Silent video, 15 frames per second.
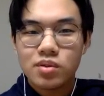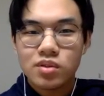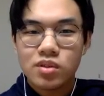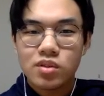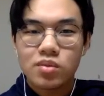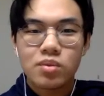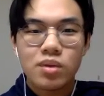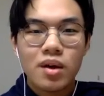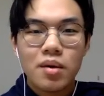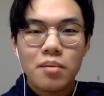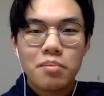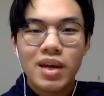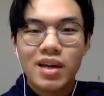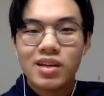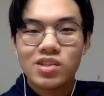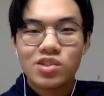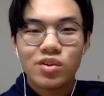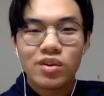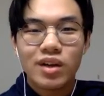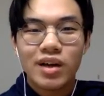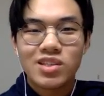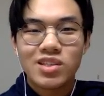So making sure
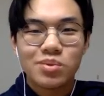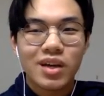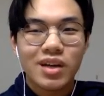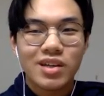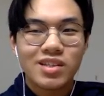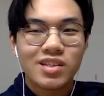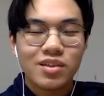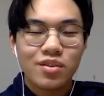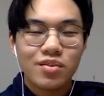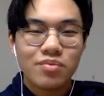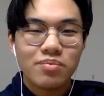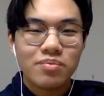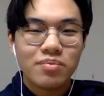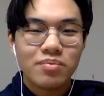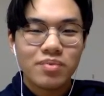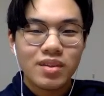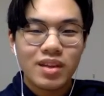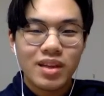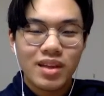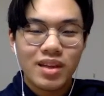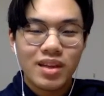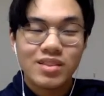that someone actually
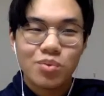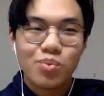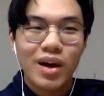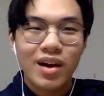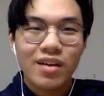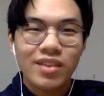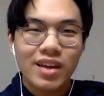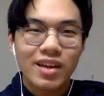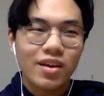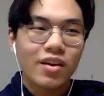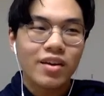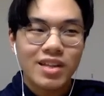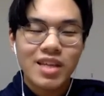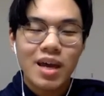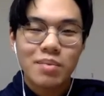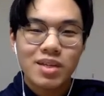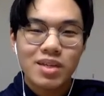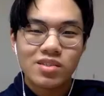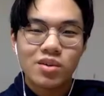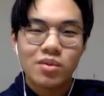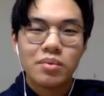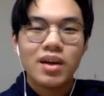is aware of like, okay, 10 minutes is
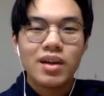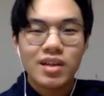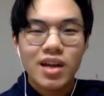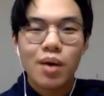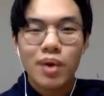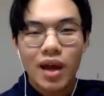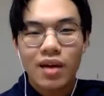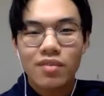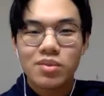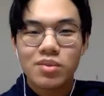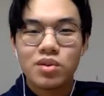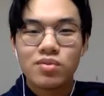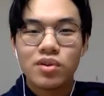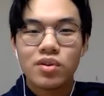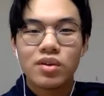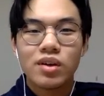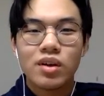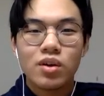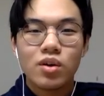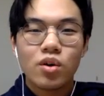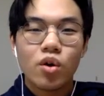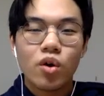up, now we have to move on,
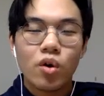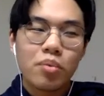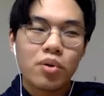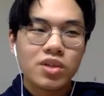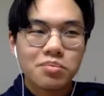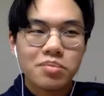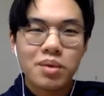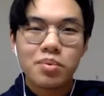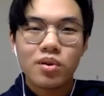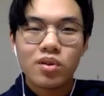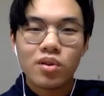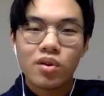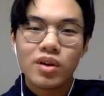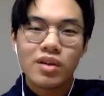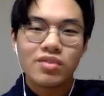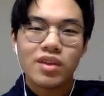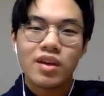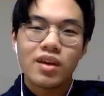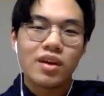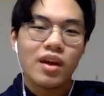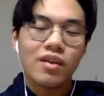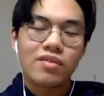or pushing people along if
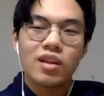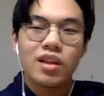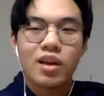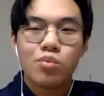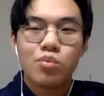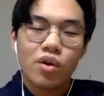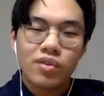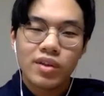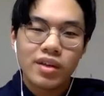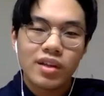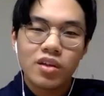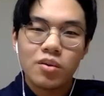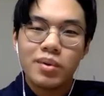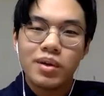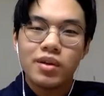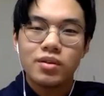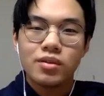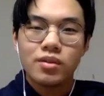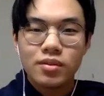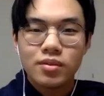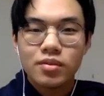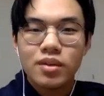they're like waffling a little bit
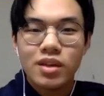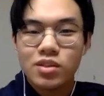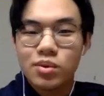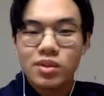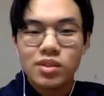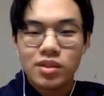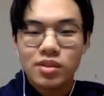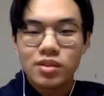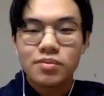is always good.